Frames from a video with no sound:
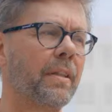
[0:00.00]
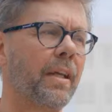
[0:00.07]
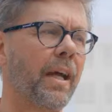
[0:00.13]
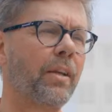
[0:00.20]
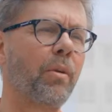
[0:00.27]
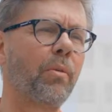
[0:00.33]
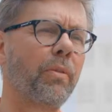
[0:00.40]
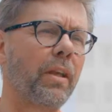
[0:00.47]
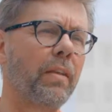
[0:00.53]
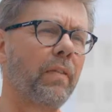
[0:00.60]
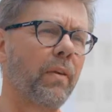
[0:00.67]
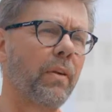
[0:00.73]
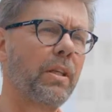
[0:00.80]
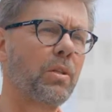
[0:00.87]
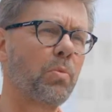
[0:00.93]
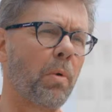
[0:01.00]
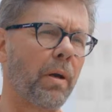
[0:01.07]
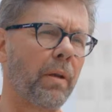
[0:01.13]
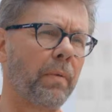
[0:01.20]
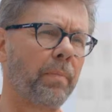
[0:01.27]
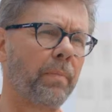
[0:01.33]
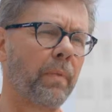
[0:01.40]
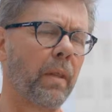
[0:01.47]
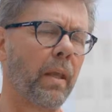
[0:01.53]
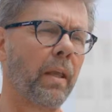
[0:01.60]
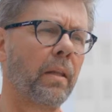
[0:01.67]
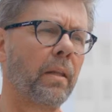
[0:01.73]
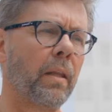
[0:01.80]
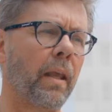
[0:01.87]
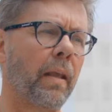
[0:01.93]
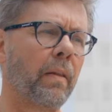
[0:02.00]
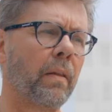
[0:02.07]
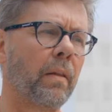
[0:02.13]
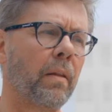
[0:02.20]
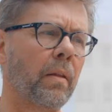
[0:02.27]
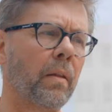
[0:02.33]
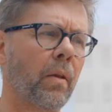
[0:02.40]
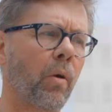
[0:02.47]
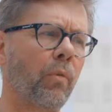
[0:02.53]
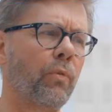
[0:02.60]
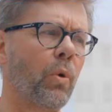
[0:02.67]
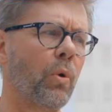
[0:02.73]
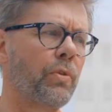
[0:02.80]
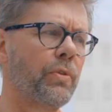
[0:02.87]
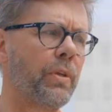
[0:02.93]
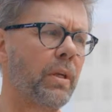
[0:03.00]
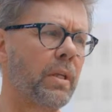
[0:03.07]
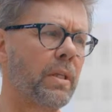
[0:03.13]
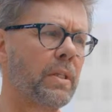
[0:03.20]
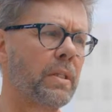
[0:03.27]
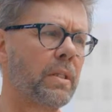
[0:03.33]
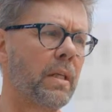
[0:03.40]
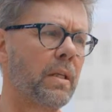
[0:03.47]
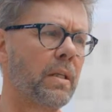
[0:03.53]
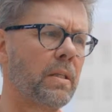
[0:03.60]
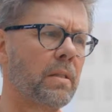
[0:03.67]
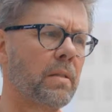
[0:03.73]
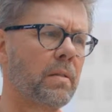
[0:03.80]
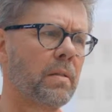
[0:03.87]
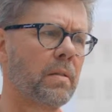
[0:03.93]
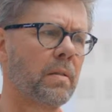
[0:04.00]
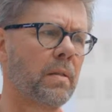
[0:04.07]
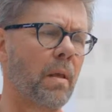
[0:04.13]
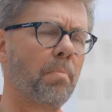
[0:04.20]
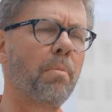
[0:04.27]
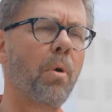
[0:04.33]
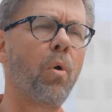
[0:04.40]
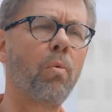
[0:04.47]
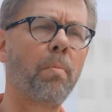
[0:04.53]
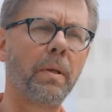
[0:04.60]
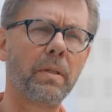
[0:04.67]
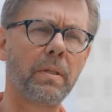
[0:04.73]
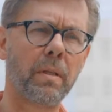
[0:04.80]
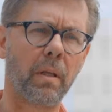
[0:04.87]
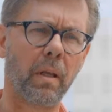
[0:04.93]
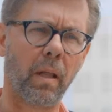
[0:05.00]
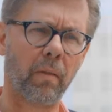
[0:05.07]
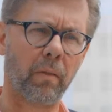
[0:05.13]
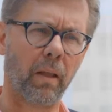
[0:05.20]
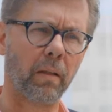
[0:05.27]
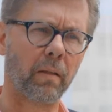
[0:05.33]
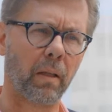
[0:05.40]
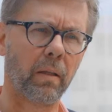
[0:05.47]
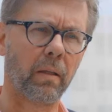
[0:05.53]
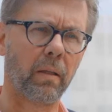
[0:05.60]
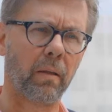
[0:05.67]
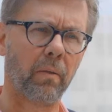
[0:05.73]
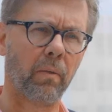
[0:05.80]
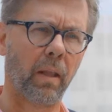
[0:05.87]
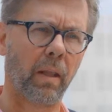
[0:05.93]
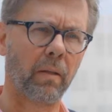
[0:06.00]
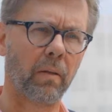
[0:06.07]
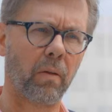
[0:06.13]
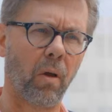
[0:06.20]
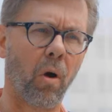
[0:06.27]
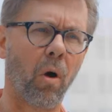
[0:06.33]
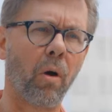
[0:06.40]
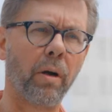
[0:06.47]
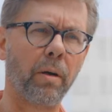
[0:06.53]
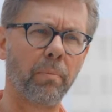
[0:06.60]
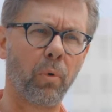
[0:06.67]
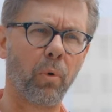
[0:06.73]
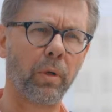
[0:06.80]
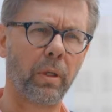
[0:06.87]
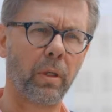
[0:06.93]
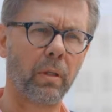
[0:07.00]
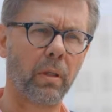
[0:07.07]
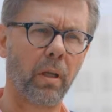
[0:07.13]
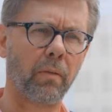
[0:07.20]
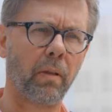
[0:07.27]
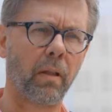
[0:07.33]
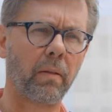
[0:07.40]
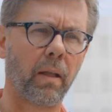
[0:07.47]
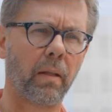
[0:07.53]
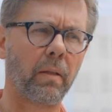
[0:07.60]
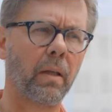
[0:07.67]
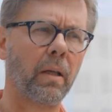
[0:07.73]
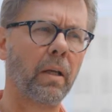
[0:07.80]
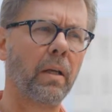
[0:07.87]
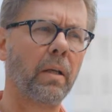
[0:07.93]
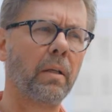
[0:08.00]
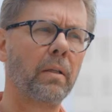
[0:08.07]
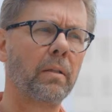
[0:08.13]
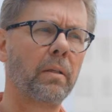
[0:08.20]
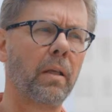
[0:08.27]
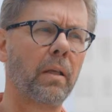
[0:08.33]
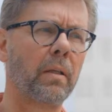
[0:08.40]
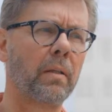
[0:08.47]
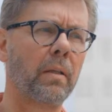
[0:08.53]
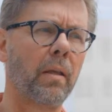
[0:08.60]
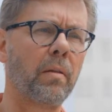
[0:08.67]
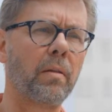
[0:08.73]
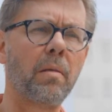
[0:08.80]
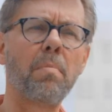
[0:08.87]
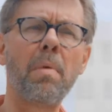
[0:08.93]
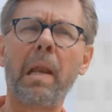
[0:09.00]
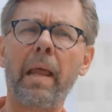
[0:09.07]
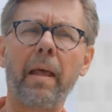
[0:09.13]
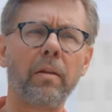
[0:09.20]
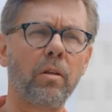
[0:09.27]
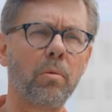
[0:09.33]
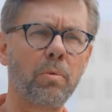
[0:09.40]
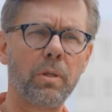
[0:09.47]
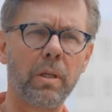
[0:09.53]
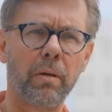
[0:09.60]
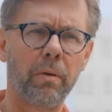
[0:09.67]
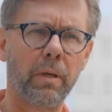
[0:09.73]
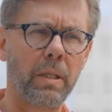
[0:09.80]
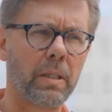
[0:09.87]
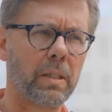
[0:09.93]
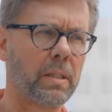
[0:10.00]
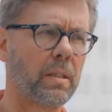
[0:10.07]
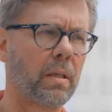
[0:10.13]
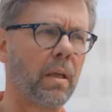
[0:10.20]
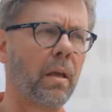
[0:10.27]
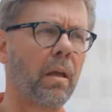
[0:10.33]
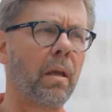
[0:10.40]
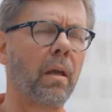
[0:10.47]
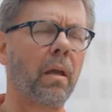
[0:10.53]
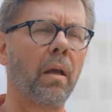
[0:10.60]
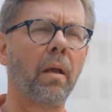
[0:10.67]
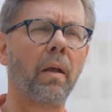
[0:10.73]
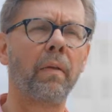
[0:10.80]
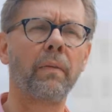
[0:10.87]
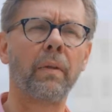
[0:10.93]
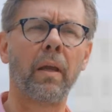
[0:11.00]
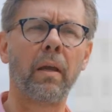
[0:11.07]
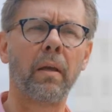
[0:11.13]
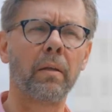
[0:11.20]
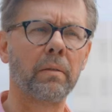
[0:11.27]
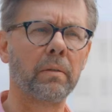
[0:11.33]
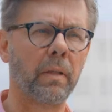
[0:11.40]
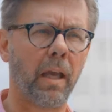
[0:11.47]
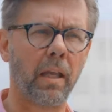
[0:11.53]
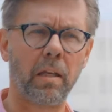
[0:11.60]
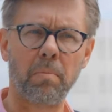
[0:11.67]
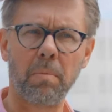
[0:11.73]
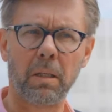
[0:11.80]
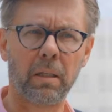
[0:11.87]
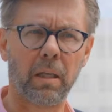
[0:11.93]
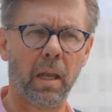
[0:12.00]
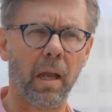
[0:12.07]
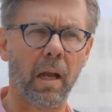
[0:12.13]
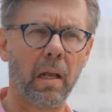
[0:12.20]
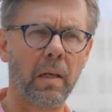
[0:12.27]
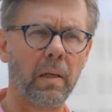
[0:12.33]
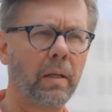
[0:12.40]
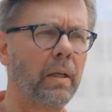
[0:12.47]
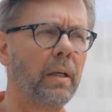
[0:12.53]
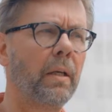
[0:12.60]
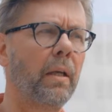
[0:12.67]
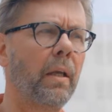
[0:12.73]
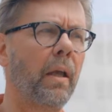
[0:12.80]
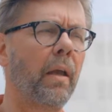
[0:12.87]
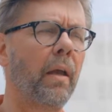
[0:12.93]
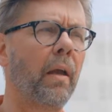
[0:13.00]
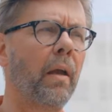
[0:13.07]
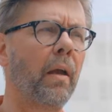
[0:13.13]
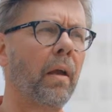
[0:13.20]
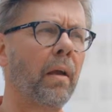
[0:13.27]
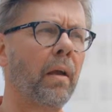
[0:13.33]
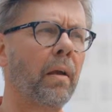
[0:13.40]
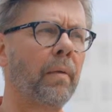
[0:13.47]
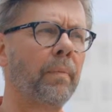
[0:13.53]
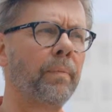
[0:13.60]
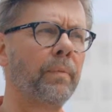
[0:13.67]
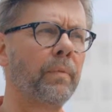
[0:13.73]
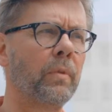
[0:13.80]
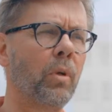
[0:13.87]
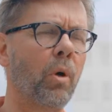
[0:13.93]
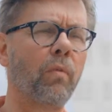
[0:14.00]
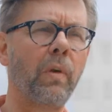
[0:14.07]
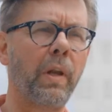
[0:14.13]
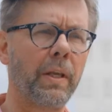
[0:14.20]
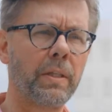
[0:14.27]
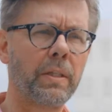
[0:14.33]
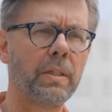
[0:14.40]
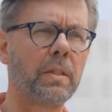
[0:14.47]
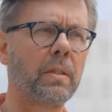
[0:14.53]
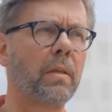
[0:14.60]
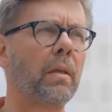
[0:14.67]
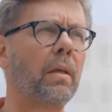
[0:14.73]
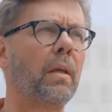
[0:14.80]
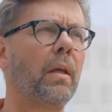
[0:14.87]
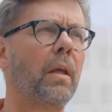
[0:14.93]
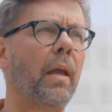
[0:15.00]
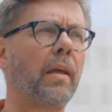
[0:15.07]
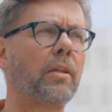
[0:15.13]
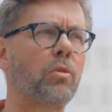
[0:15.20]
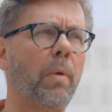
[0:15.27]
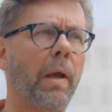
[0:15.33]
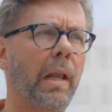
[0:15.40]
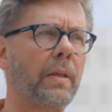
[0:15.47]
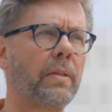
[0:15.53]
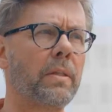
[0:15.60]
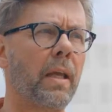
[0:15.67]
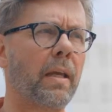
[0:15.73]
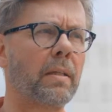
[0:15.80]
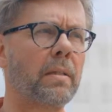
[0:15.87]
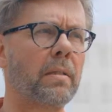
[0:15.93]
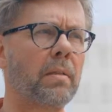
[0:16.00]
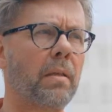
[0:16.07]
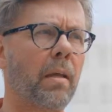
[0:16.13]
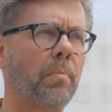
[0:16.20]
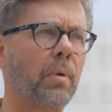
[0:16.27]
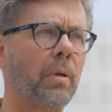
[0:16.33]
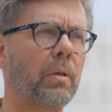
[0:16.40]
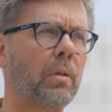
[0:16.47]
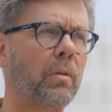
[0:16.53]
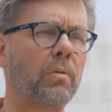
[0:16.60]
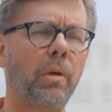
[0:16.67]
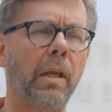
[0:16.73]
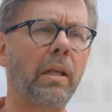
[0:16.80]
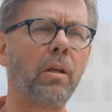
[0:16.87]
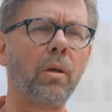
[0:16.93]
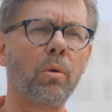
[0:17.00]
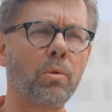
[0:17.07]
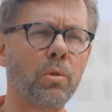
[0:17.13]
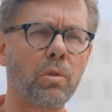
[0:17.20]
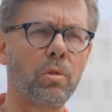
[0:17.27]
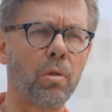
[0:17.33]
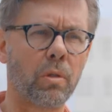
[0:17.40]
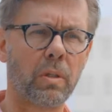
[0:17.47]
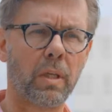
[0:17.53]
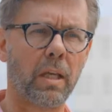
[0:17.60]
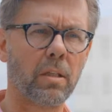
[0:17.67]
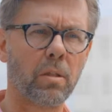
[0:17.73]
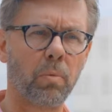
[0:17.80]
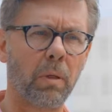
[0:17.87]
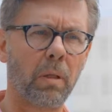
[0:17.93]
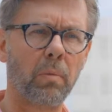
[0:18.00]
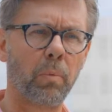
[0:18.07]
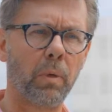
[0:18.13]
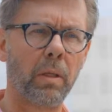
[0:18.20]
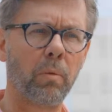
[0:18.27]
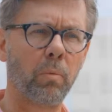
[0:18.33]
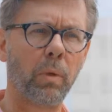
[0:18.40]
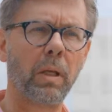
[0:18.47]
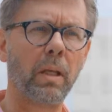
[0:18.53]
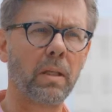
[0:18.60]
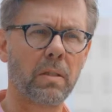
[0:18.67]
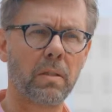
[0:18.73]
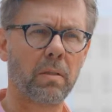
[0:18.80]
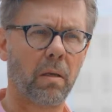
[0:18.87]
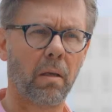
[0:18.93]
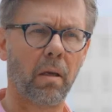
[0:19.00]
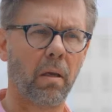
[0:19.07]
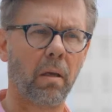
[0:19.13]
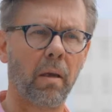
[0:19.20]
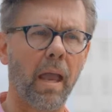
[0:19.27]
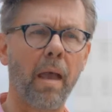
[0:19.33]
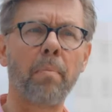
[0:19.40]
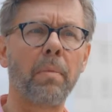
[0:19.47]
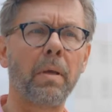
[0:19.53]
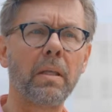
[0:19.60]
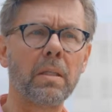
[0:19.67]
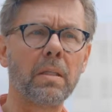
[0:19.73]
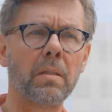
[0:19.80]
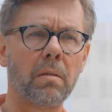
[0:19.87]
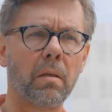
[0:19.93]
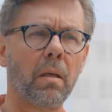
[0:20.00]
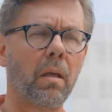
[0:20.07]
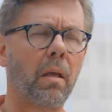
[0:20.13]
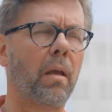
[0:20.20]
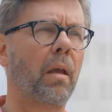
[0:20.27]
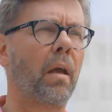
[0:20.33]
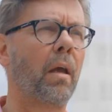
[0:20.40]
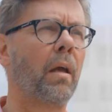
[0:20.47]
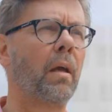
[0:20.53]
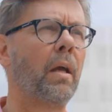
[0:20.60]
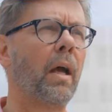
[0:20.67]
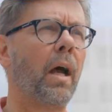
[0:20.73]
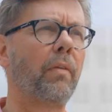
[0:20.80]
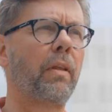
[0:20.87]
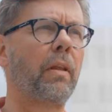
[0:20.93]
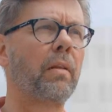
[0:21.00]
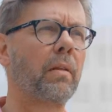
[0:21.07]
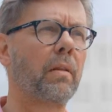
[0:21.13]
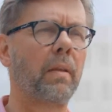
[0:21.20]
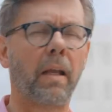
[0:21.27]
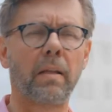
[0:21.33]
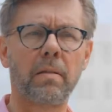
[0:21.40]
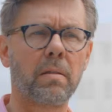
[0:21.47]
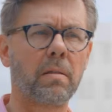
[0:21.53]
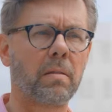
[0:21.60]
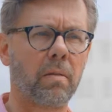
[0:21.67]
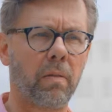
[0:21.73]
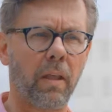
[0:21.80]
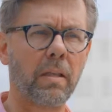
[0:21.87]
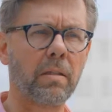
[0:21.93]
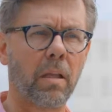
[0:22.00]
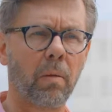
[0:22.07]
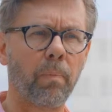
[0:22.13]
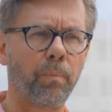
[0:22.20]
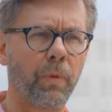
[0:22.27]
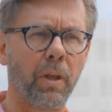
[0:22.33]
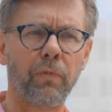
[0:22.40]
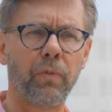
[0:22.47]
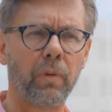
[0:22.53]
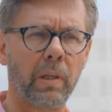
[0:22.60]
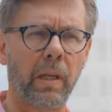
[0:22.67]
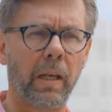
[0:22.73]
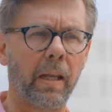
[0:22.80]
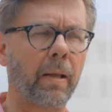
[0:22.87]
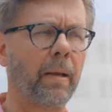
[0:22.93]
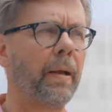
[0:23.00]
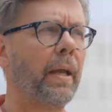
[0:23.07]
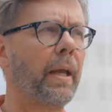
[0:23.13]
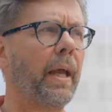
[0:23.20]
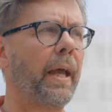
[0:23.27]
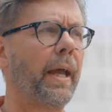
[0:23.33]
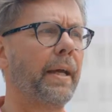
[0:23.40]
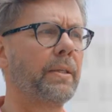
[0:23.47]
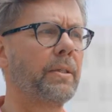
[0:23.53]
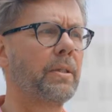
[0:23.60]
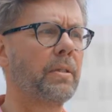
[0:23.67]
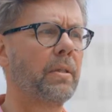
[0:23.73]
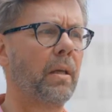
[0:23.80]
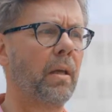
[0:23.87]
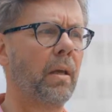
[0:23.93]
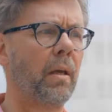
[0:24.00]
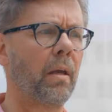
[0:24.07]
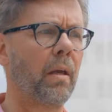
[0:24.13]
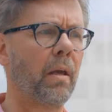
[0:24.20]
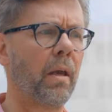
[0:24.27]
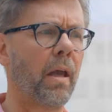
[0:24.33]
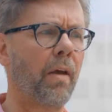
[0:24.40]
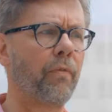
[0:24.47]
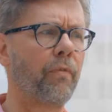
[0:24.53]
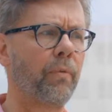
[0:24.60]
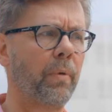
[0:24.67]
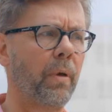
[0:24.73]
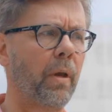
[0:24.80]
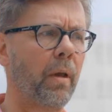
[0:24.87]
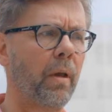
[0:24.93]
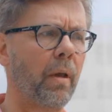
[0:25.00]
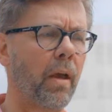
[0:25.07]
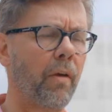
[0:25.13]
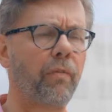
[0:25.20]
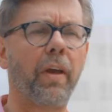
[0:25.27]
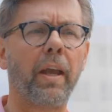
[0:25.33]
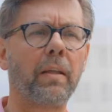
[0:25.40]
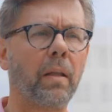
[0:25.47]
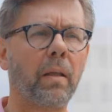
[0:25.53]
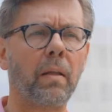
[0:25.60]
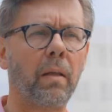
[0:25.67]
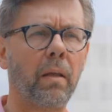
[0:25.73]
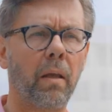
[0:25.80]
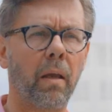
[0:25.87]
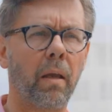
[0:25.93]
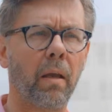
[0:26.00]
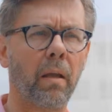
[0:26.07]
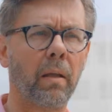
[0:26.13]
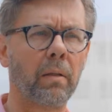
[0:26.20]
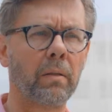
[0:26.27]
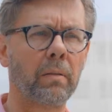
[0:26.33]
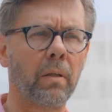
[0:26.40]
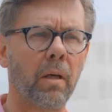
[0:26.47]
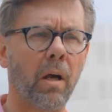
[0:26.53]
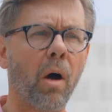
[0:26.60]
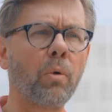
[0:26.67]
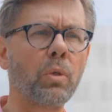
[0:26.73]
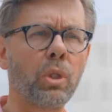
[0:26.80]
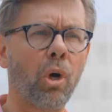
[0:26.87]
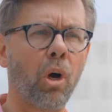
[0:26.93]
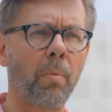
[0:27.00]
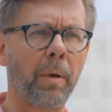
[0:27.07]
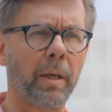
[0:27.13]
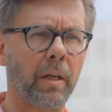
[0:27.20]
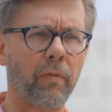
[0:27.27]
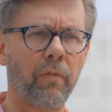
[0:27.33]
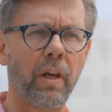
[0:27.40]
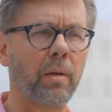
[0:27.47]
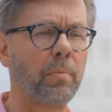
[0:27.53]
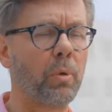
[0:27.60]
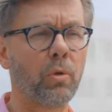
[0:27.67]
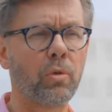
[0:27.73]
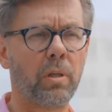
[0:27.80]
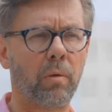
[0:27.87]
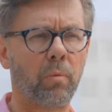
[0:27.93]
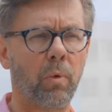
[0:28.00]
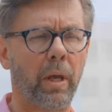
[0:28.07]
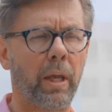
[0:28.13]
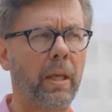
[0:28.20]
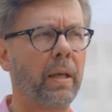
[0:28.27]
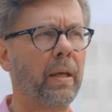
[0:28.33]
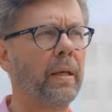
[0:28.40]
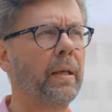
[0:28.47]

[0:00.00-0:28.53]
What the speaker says: I don't think there is one. And of course there is some moments that I think that are important. I think that the Millennium series and the Henning Mankell novelist, as well as Denmark Radio's success with winning Emmys. I think that's things that definitely has affected our drama in a very positive way.